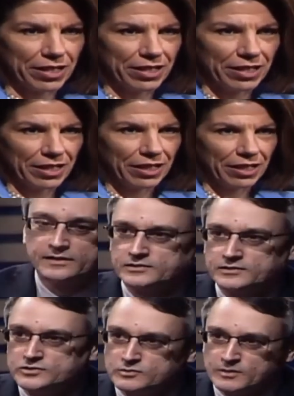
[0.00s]
That's right.
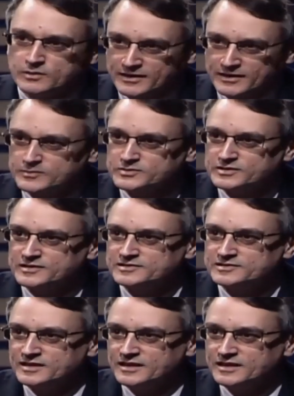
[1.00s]
Consumer bankruptcies,